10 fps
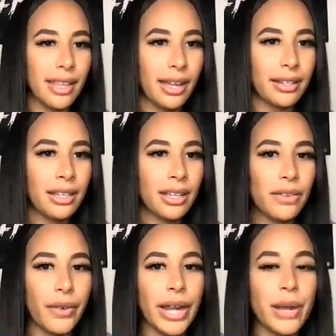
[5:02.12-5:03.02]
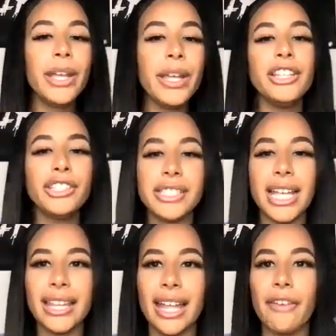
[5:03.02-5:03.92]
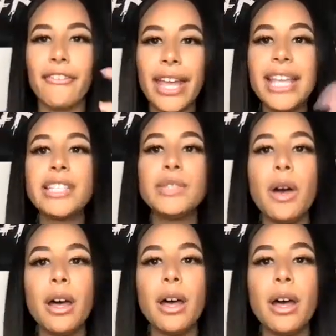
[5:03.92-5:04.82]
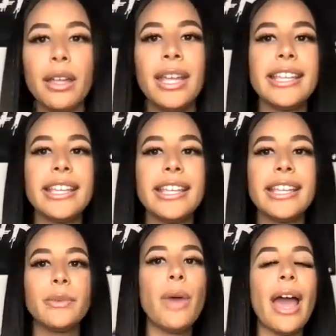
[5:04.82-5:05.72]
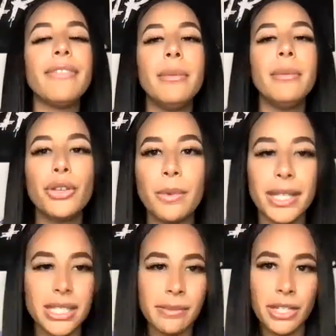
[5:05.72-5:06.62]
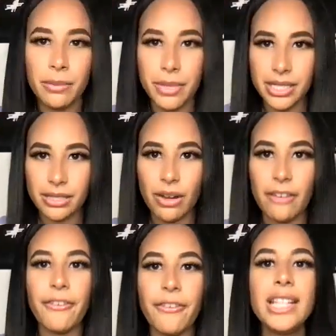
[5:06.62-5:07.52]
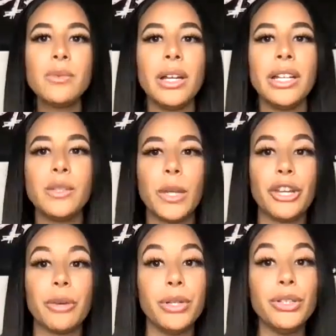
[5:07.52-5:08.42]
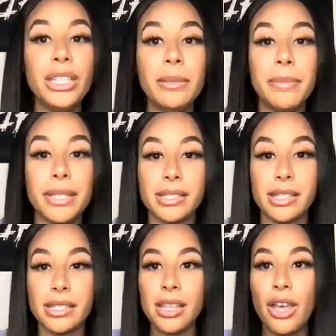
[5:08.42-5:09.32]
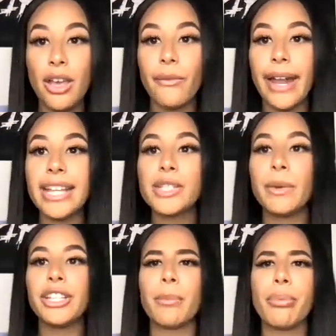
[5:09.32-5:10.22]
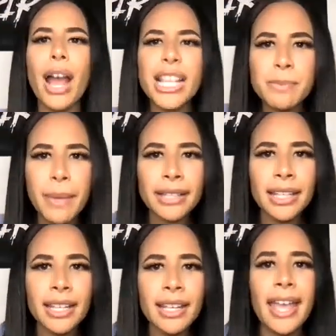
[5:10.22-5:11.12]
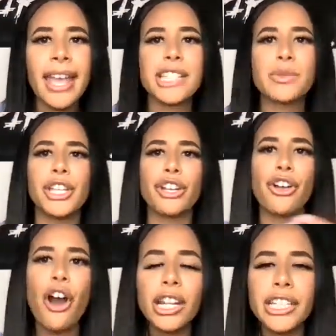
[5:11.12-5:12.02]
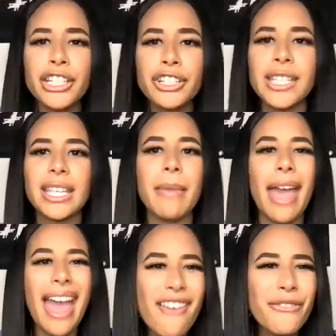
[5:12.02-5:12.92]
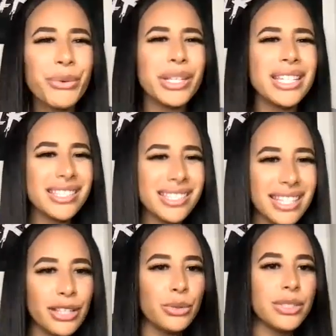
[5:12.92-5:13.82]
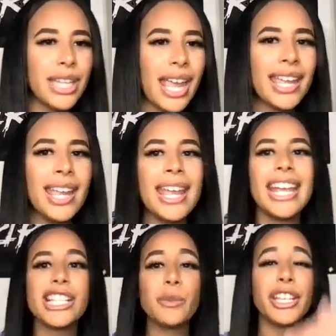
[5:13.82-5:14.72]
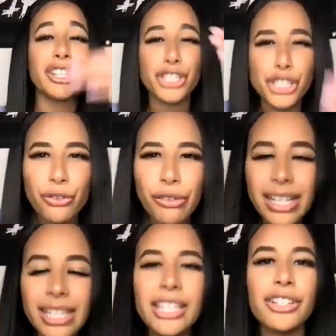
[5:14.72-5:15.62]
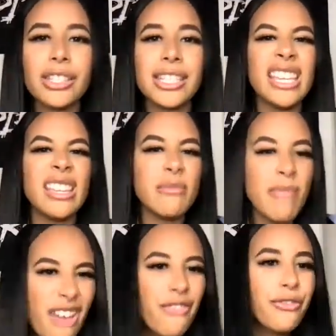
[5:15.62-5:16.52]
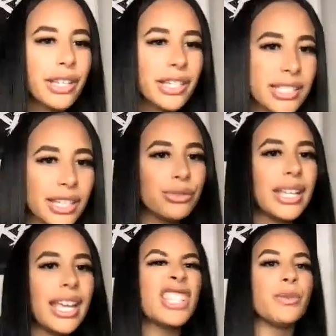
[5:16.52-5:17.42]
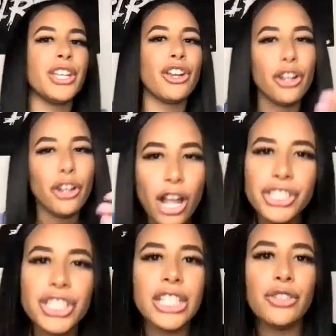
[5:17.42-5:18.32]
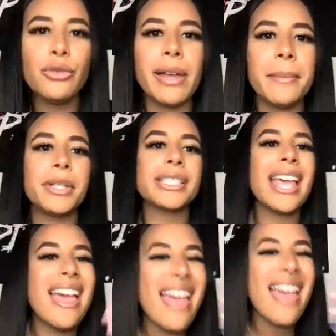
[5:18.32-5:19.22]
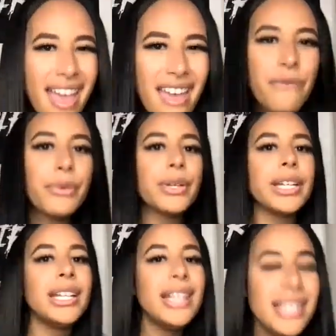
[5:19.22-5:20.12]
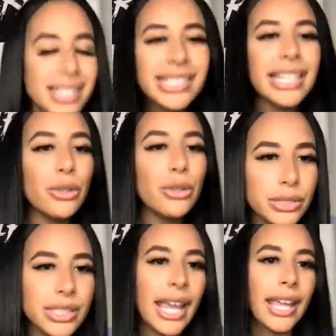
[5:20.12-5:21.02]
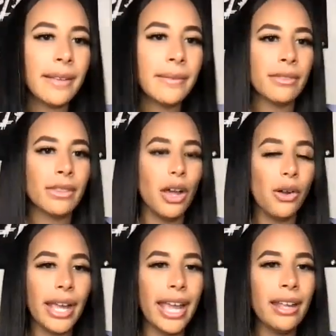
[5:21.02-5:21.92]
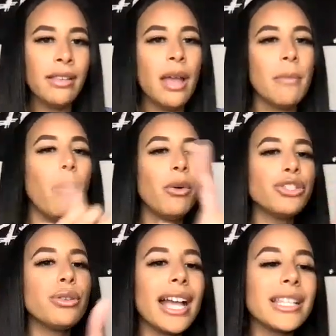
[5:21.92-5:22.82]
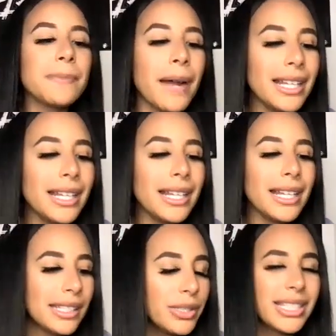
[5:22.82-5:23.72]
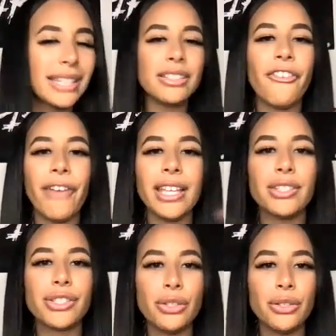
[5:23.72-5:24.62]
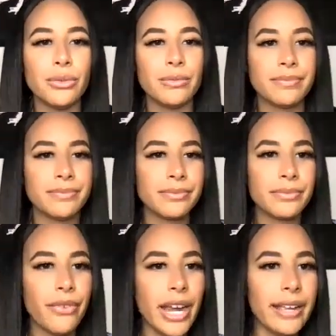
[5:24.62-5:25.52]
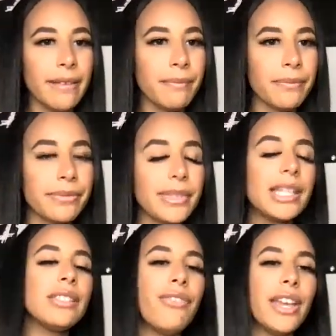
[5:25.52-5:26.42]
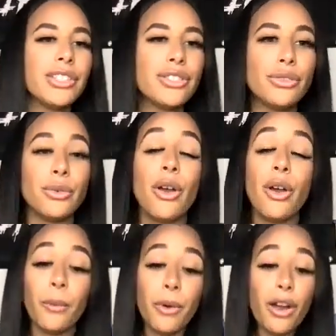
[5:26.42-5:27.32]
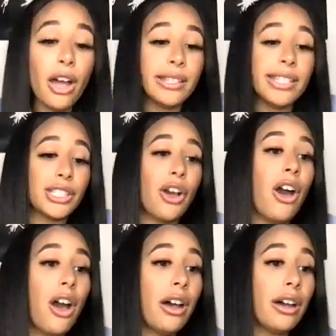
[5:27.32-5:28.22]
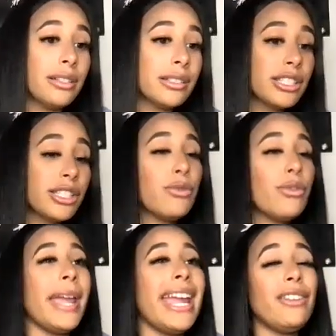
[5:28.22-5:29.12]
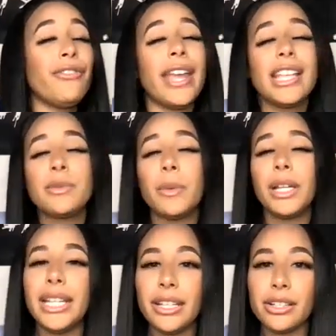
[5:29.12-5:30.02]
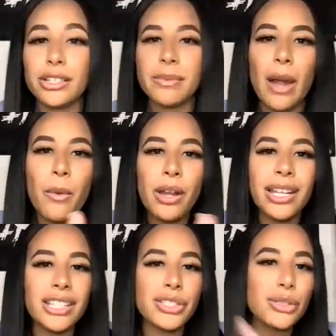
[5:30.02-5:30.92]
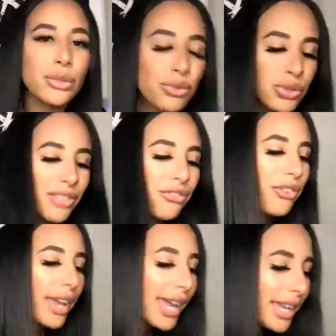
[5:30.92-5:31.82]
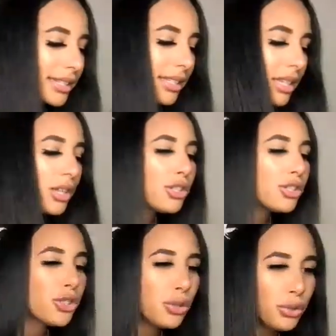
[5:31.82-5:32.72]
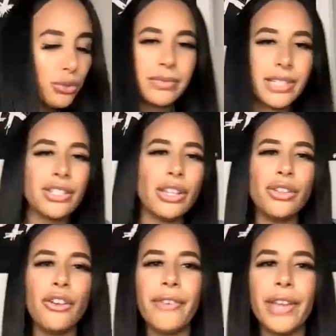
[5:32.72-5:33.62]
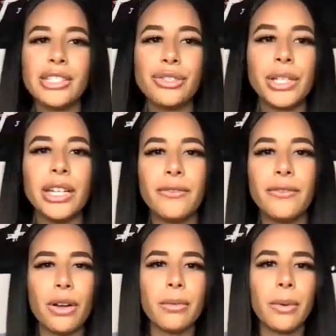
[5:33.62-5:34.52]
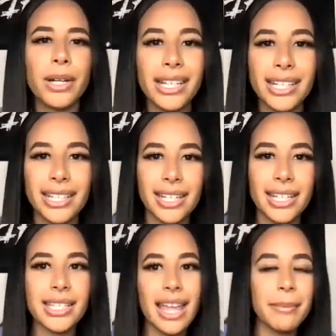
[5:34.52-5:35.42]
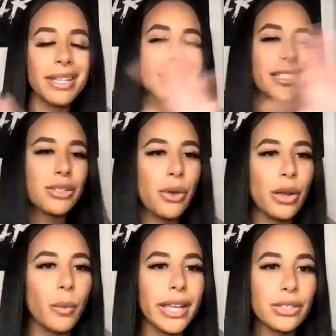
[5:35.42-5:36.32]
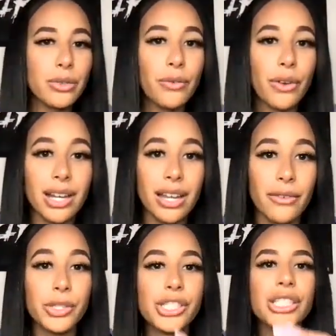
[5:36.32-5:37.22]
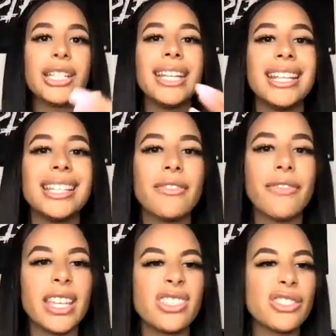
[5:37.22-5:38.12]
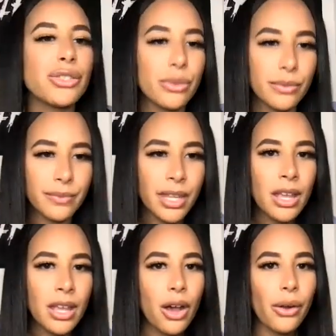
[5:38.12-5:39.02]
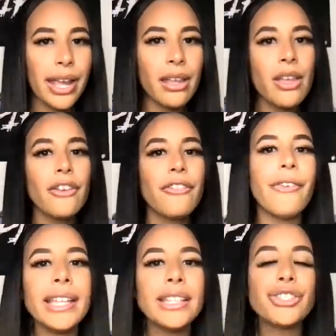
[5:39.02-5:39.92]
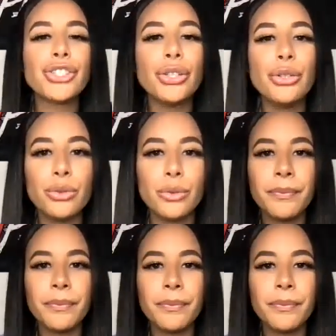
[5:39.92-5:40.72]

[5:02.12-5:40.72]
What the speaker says: that. right? We understand that phase one is when you have the most momentum in your business, right? Phase one is when you're building the business, right? It's when you're prospecting. It's when you're calling your team every single day. It's when you're training your team every single day. It's when you're launching new members every single day, okay? But what you guys probably didn't know is that there's a phase two, right? There's a phase two. We're on this call to remain phase one leaders, but I want to introduce you to phase two. There's also phase 3 and 4, but we're not going to get into that because that's going way too far left. We're just going to get into phase 2. Okay. Phase 2